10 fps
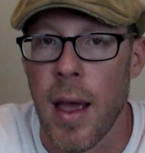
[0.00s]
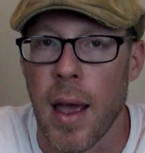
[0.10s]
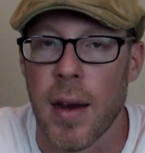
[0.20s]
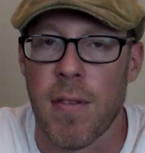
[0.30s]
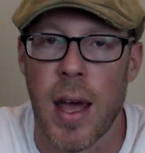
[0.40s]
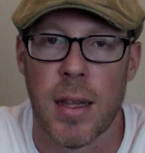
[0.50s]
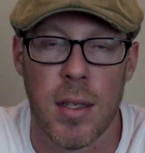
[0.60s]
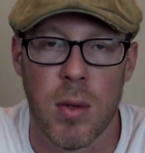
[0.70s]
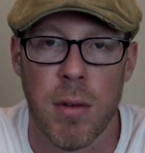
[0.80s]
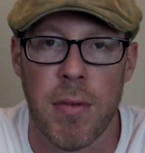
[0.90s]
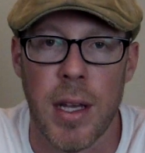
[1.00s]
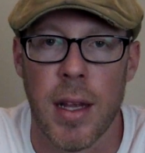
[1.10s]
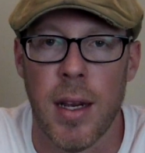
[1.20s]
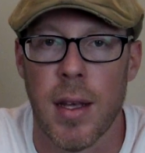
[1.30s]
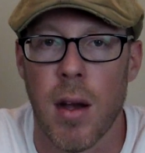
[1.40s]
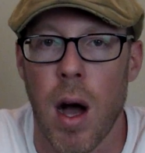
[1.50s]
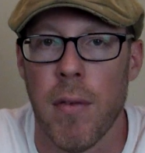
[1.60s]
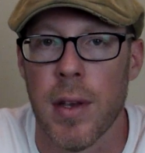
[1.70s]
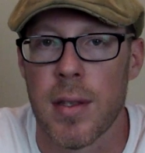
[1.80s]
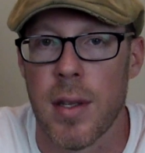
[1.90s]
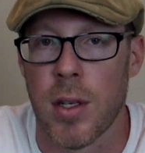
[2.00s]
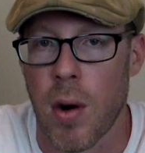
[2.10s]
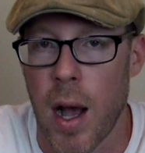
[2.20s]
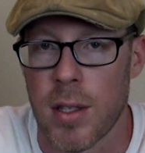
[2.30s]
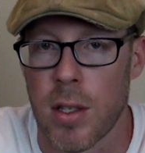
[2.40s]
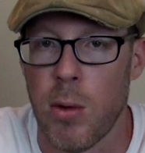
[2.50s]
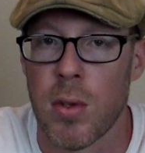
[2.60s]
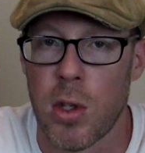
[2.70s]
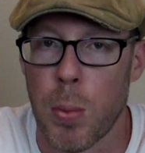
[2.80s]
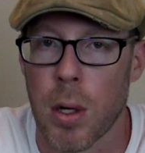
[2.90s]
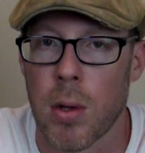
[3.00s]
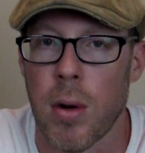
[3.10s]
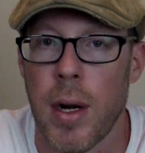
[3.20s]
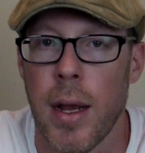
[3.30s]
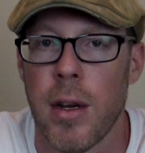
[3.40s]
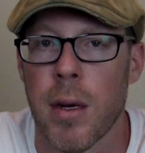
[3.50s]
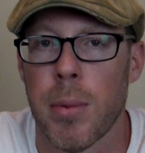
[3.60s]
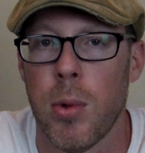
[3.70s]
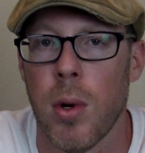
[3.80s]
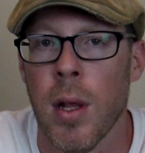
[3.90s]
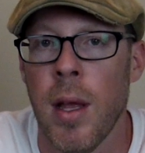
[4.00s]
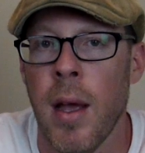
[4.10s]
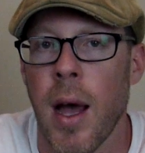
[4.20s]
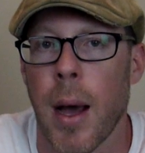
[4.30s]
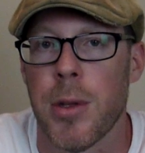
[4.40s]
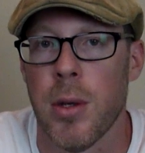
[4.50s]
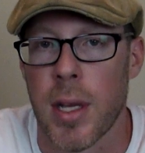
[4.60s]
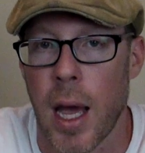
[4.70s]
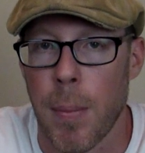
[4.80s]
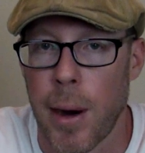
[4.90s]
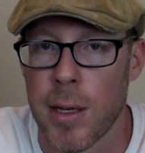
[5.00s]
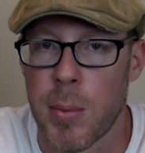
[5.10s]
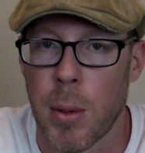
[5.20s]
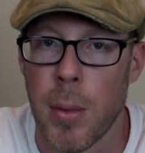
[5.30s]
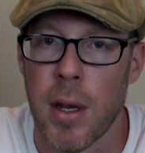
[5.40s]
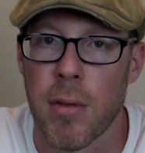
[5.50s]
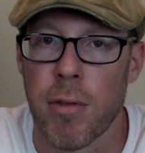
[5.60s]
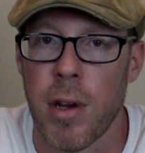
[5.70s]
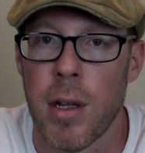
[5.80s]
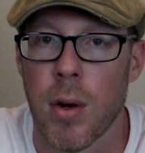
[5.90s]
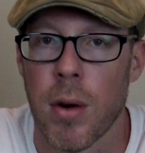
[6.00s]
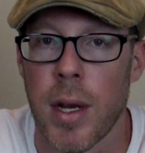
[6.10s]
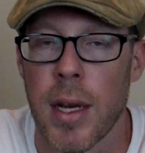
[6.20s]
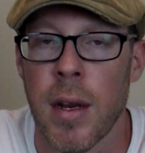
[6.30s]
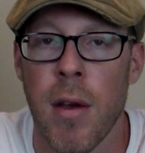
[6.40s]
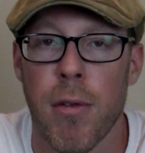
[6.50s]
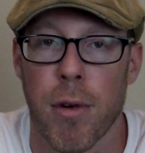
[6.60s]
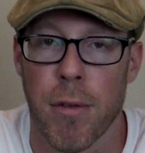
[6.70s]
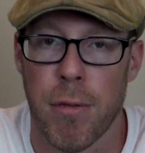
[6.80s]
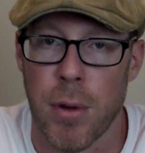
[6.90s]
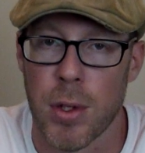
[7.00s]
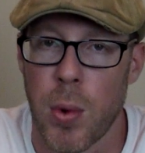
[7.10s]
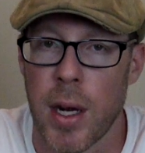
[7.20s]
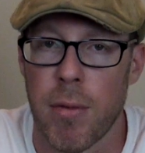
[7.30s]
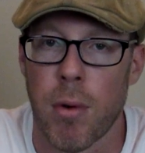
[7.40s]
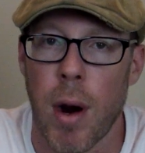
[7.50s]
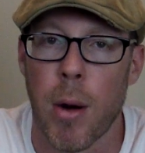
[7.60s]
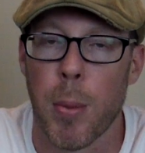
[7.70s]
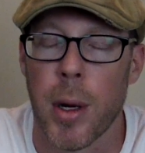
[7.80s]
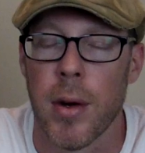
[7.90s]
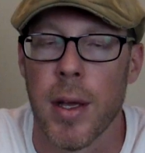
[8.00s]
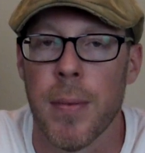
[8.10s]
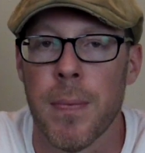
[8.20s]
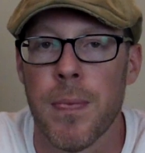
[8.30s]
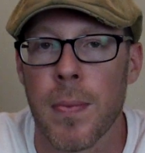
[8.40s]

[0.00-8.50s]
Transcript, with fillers: and if that doesn't reveal anything obvious, then try superchlorinating your pool up to 10 parts per million free chlorine screen for a full 24-hour period.